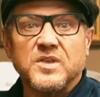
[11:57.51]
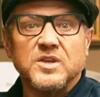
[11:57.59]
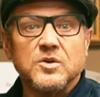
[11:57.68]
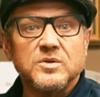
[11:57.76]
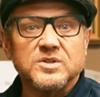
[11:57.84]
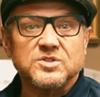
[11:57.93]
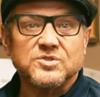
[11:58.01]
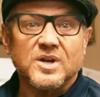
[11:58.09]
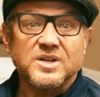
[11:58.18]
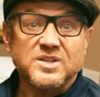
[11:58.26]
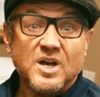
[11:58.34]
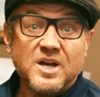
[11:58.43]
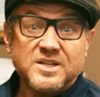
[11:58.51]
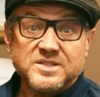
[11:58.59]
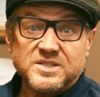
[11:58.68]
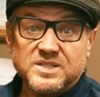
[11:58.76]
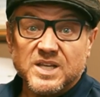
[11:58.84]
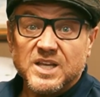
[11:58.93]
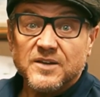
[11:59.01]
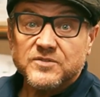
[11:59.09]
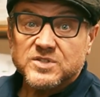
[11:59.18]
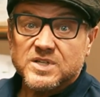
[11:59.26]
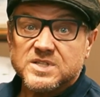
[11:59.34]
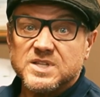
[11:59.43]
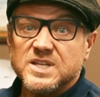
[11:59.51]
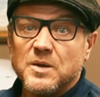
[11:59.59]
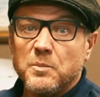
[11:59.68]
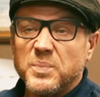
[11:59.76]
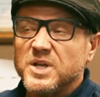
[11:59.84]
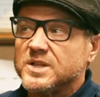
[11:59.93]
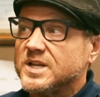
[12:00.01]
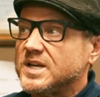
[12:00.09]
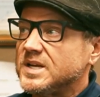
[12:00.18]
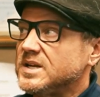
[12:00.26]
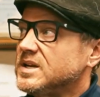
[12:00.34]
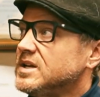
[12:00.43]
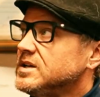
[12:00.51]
the UniStrut does is gives us the ability